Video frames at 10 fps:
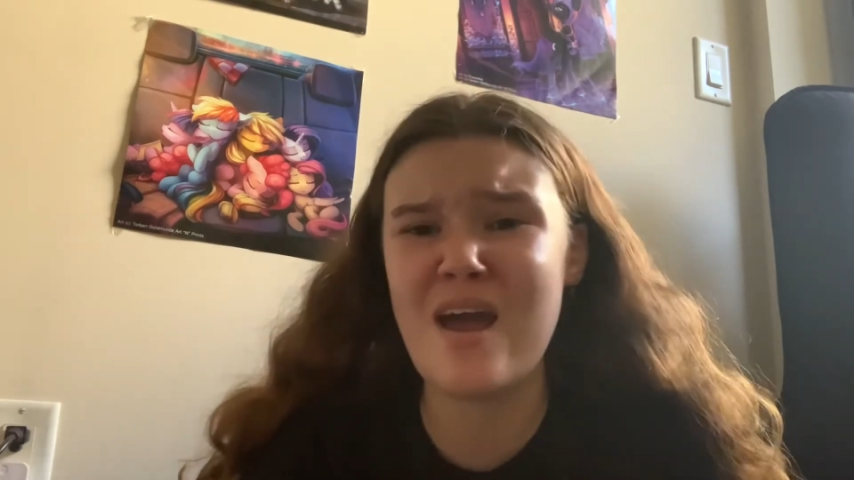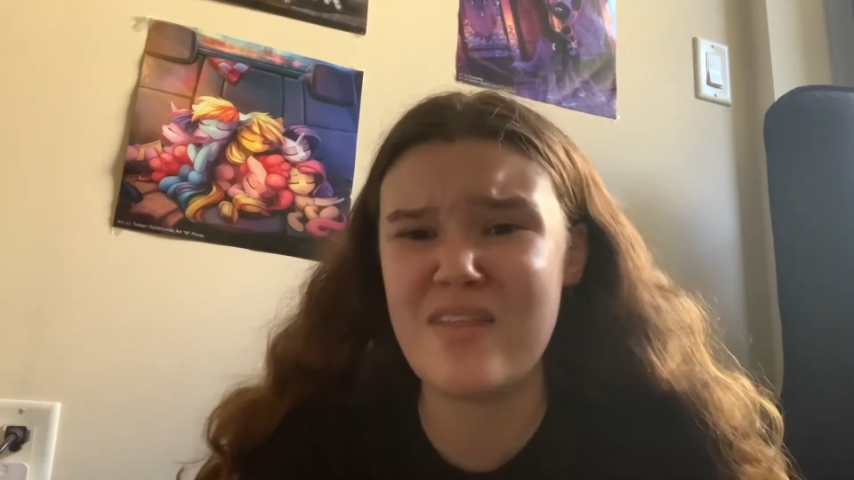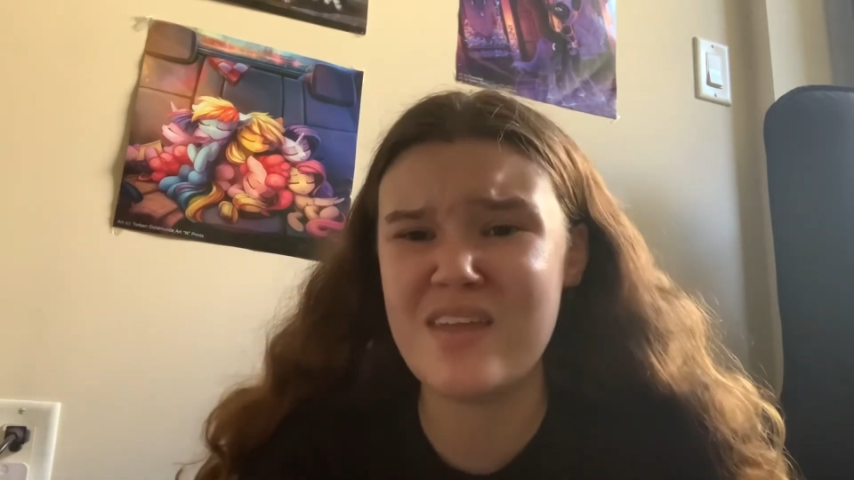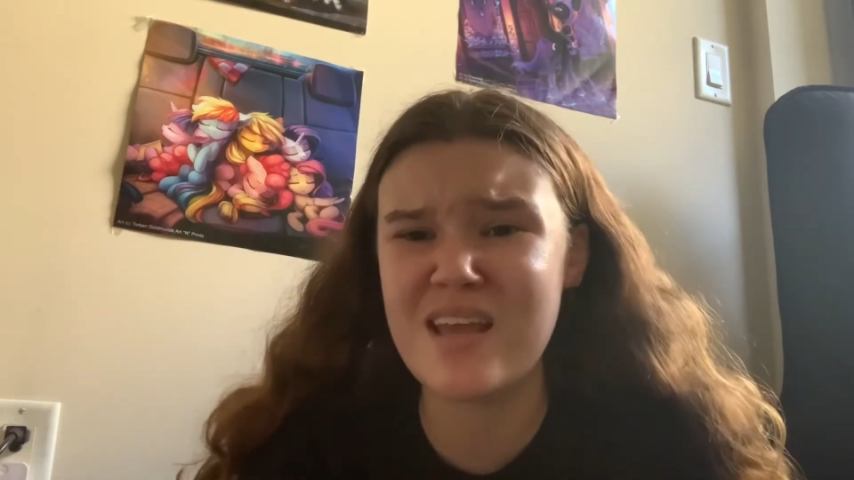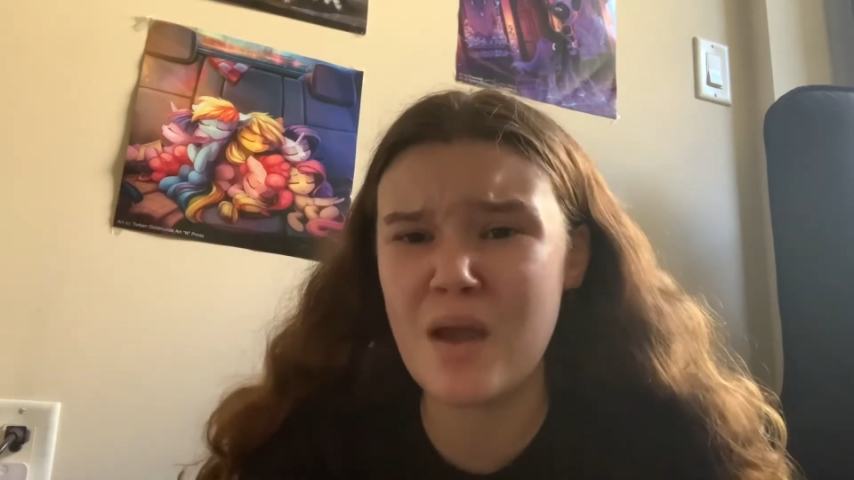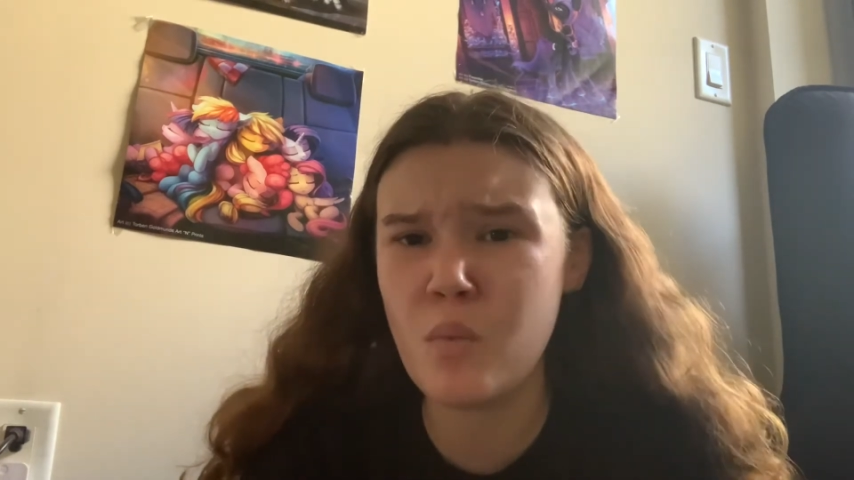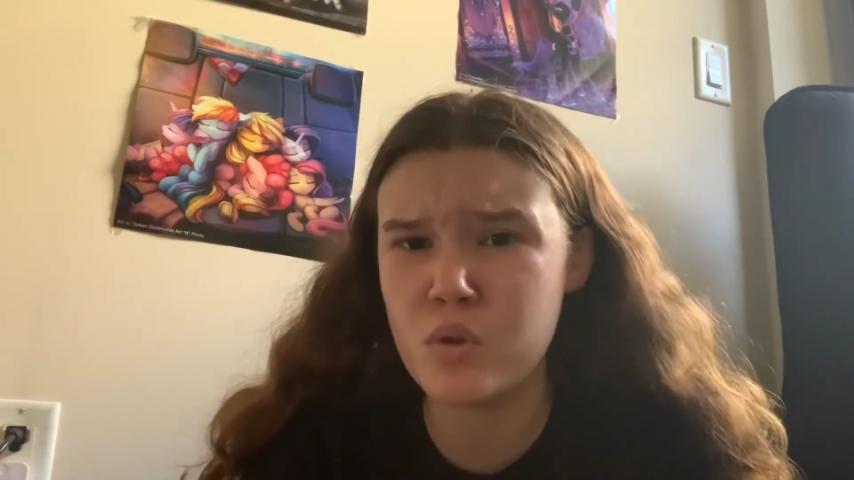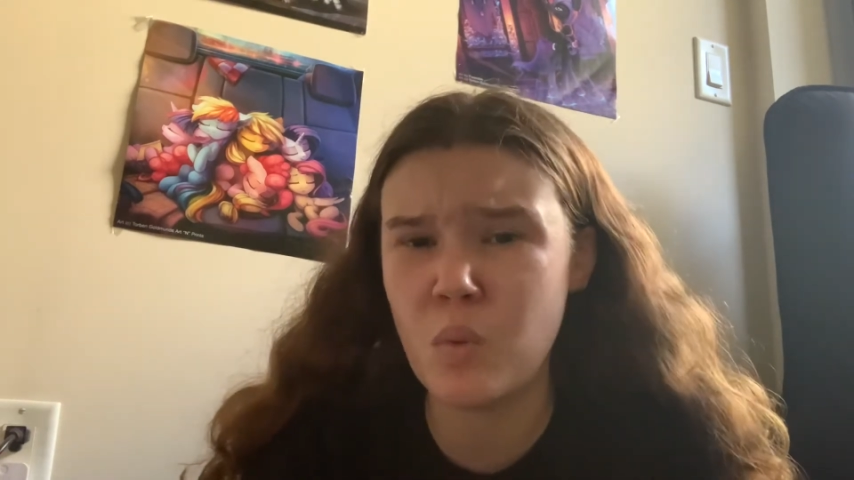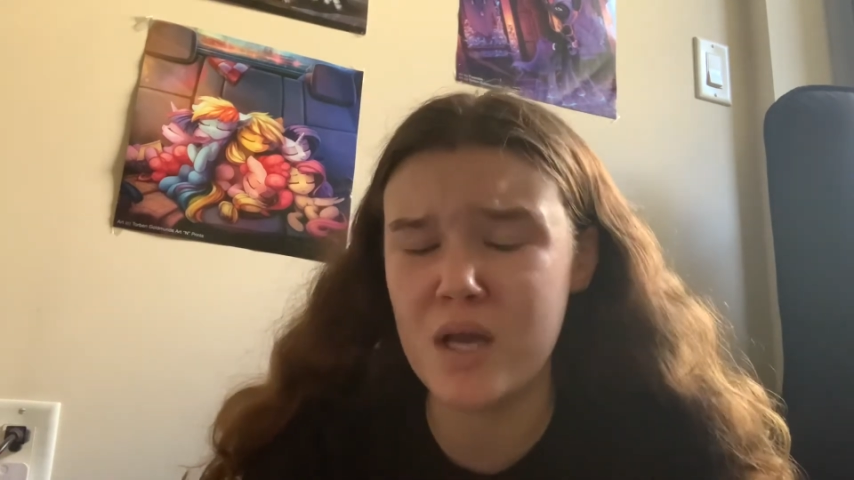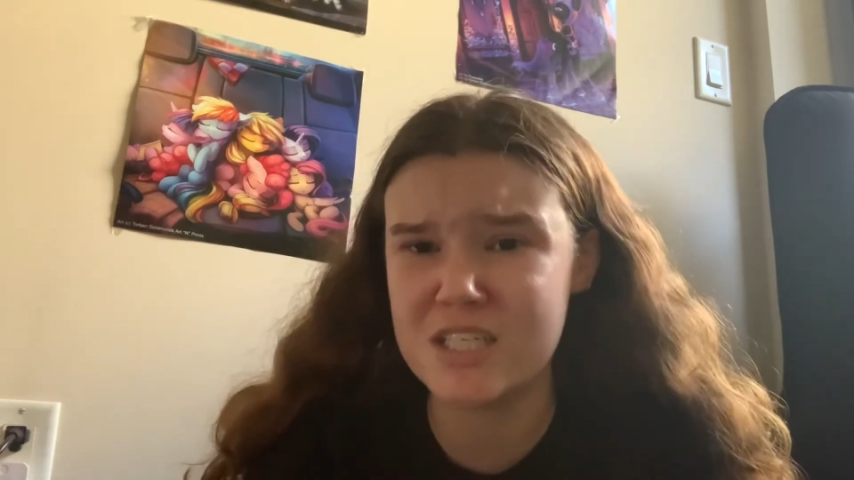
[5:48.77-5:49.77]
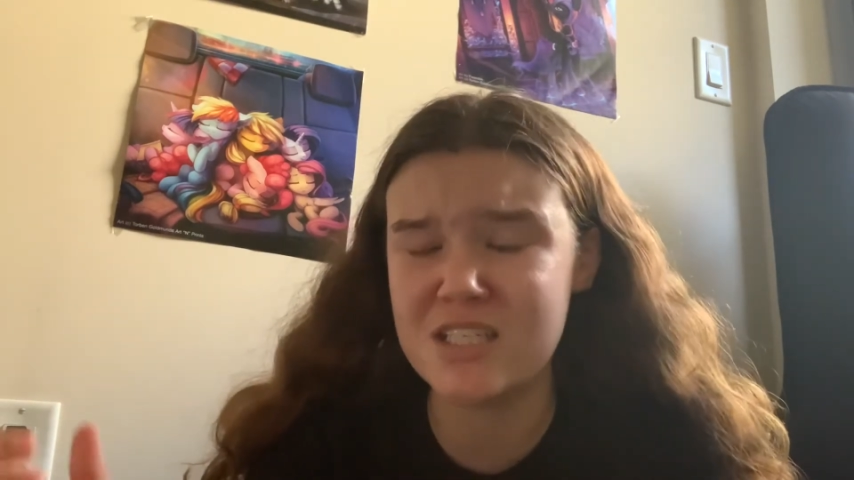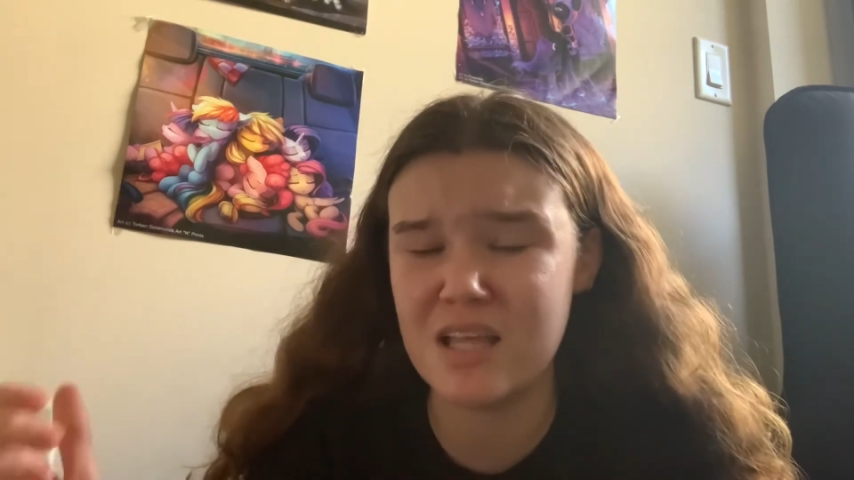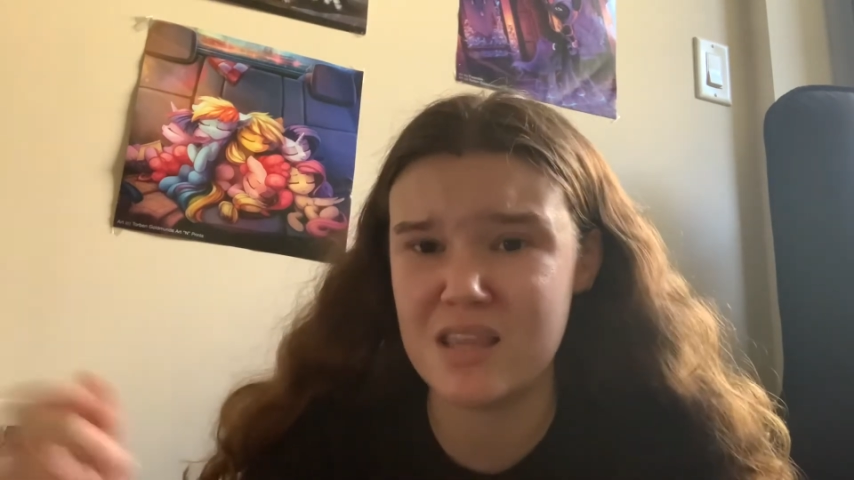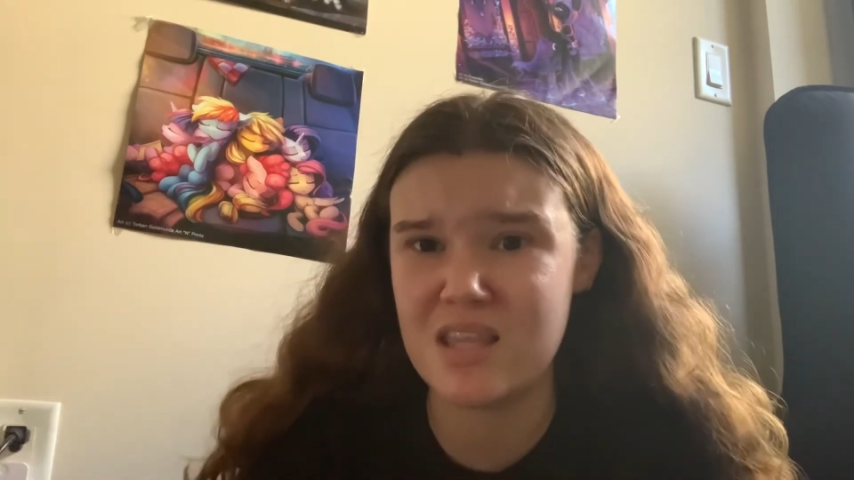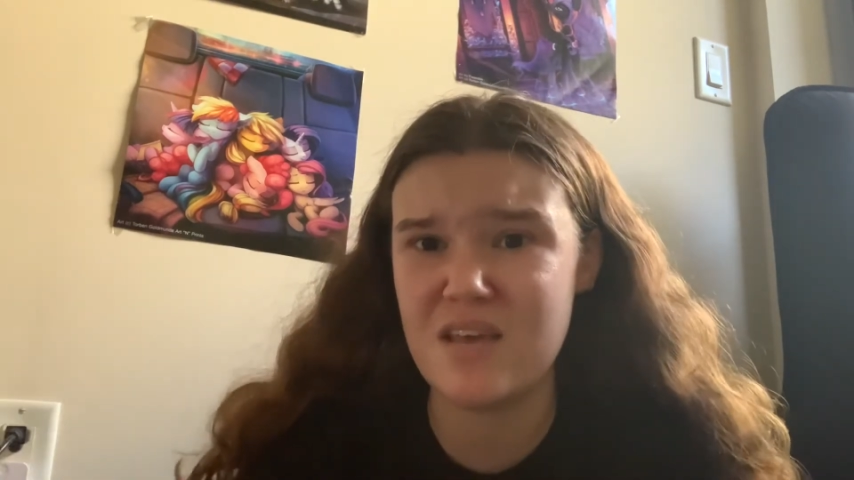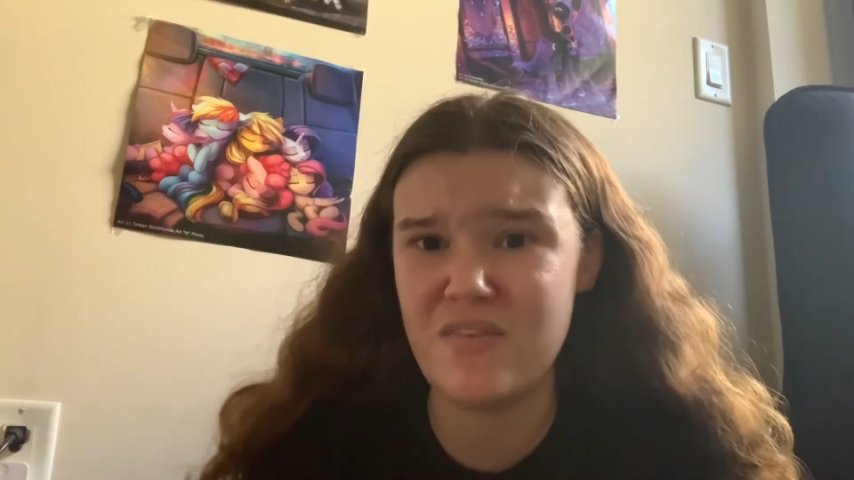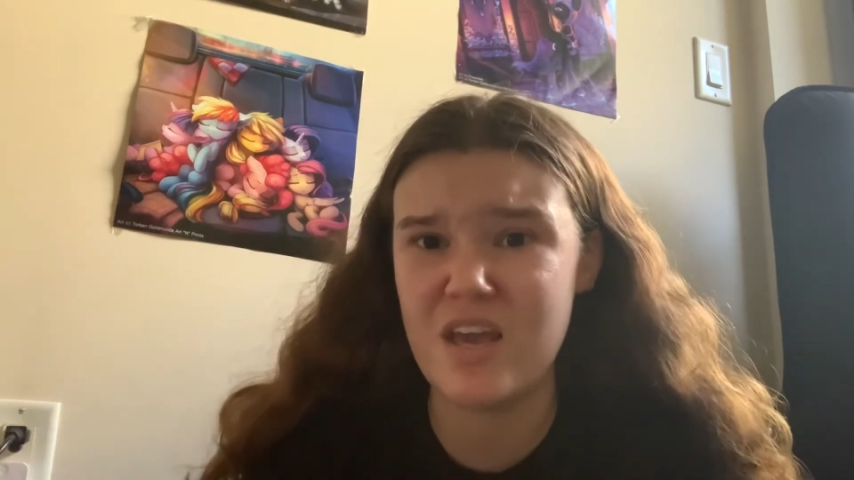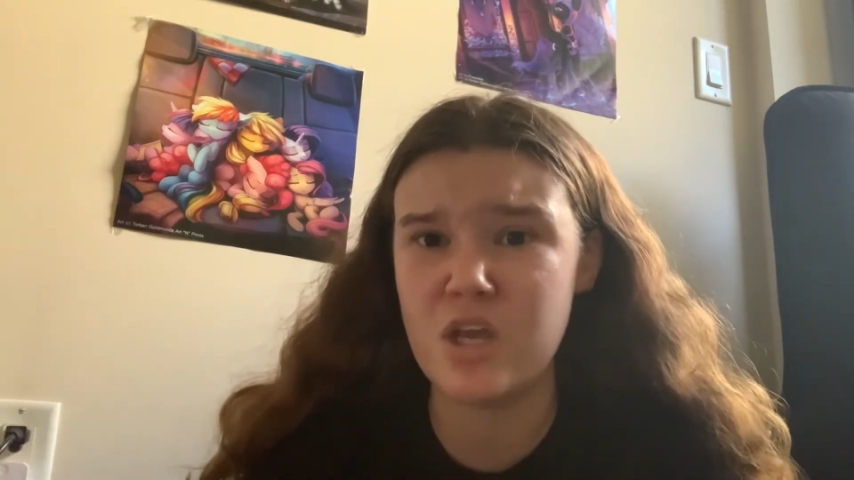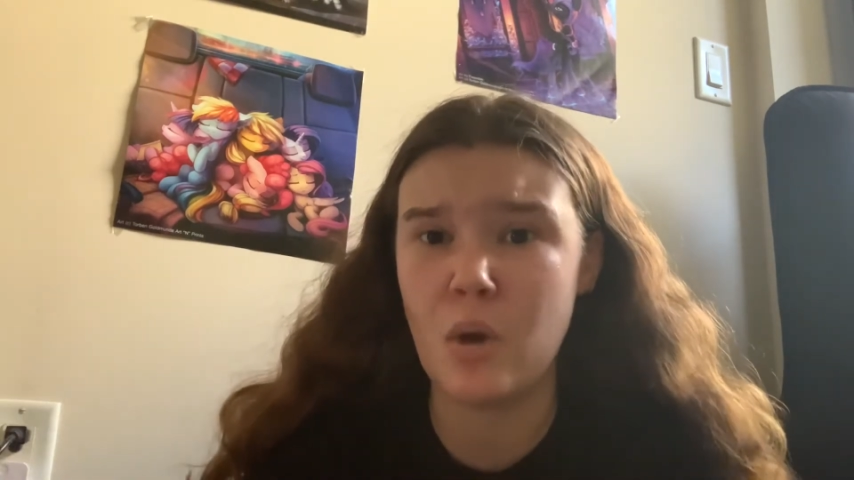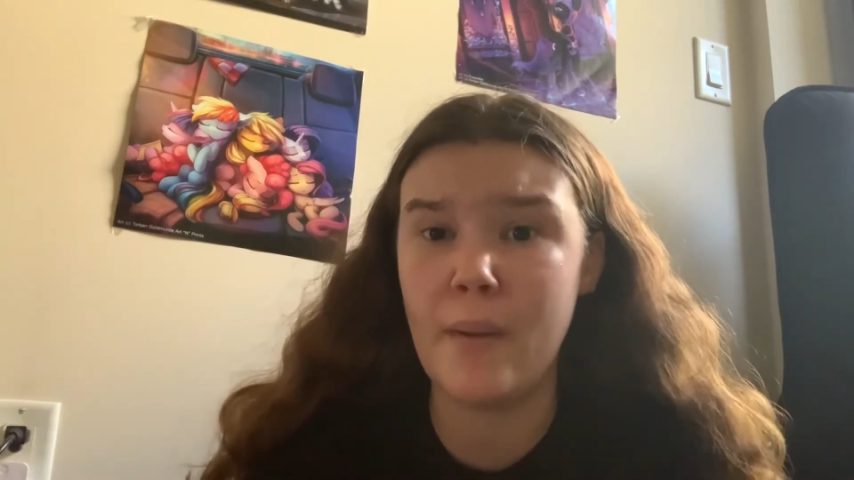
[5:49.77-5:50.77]
I think I was watching less TV
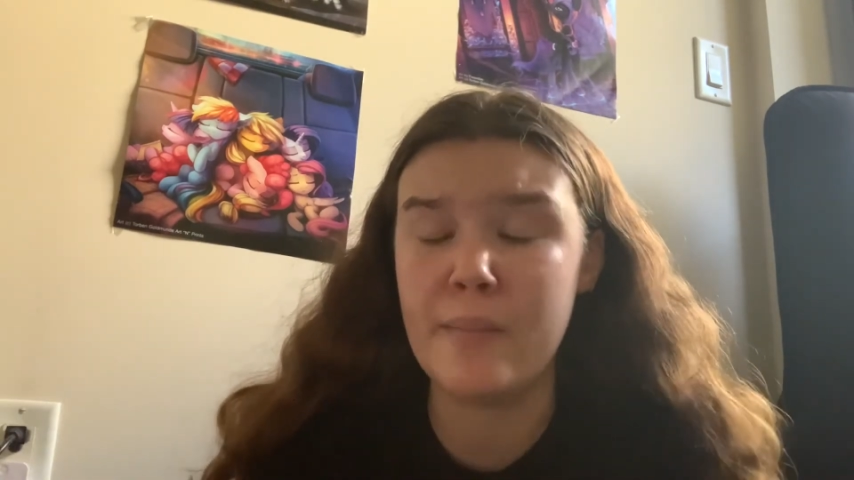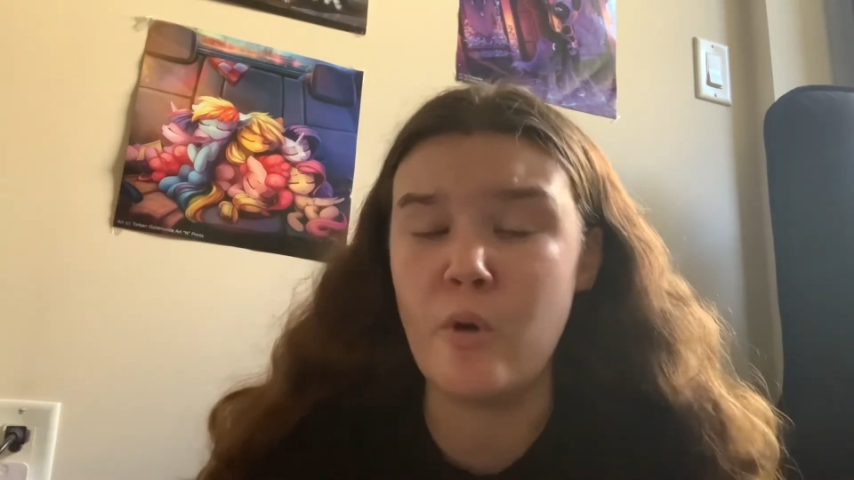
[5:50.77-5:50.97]
and going